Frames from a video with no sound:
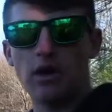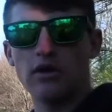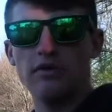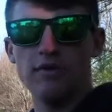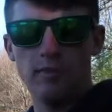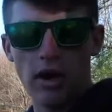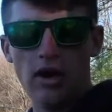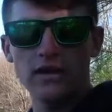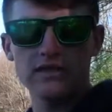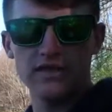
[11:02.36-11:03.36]
part of the
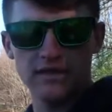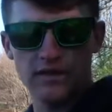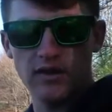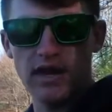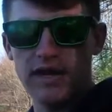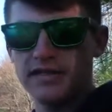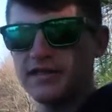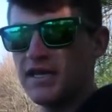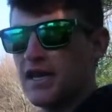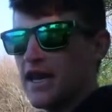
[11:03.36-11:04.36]
ponds and in the
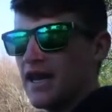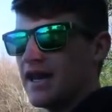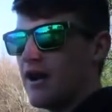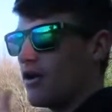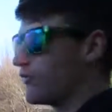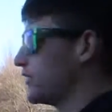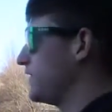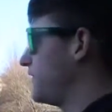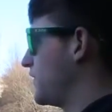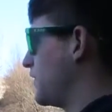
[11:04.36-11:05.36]
lakes. And how I
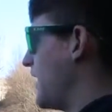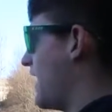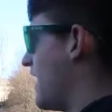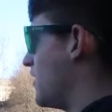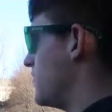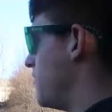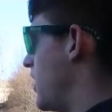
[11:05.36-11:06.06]
really figure that out in